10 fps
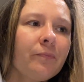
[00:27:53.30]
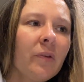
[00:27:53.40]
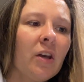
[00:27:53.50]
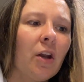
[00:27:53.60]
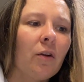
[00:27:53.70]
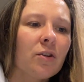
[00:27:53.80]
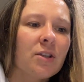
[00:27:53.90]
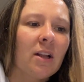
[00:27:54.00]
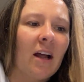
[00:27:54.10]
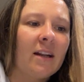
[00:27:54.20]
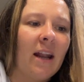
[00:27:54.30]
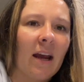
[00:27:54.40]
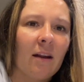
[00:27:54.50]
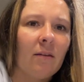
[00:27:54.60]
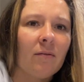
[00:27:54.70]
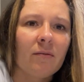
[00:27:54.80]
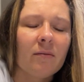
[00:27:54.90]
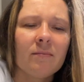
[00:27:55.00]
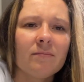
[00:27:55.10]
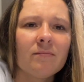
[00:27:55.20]
you know, there's just a lot of negative
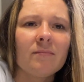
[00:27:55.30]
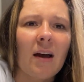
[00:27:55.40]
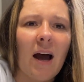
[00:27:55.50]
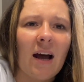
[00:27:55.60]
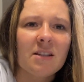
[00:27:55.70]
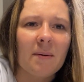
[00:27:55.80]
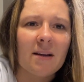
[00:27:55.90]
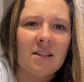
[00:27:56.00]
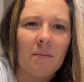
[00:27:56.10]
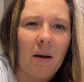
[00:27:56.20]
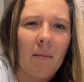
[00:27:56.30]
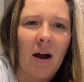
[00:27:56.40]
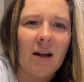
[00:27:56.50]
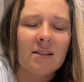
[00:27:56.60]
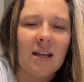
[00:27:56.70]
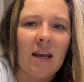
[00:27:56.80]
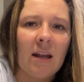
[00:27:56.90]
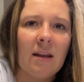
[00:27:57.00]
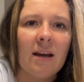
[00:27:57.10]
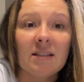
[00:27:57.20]
aspects in my mind.
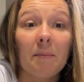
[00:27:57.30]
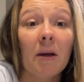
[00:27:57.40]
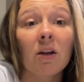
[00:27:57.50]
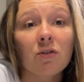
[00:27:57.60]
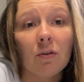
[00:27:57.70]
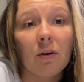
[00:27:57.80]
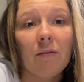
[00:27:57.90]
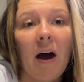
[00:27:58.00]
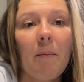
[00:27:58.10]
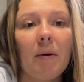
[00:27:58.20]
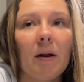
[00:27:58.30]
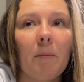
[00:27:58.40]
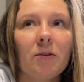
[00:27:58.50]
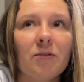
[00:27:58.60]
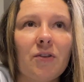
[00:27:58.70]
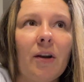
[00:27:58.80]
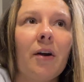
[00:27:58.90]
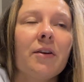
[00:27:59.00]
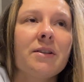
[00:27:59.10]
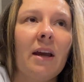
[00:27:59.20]
And yes, I'm in control of that, but I'm also trying to
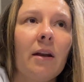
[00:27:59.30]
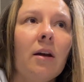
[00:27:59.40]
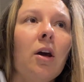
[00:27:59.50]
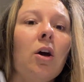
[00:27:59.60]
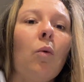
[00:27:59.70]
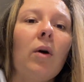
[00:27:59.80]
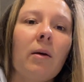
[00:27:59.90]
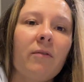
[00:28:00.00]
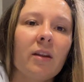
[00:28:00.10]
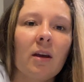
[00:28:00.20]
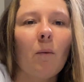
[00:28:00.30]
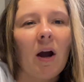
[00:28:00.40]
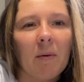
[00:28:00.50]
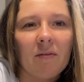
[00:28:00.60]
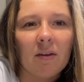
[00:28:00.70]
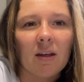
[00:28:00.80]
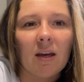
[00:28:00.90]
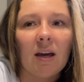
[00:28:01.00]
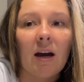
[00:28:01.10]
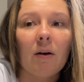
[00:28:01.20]
understand what I'm feeling, why am I feeling
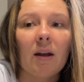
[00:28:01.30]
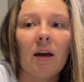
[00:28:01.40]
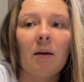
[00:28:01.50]
it, how can I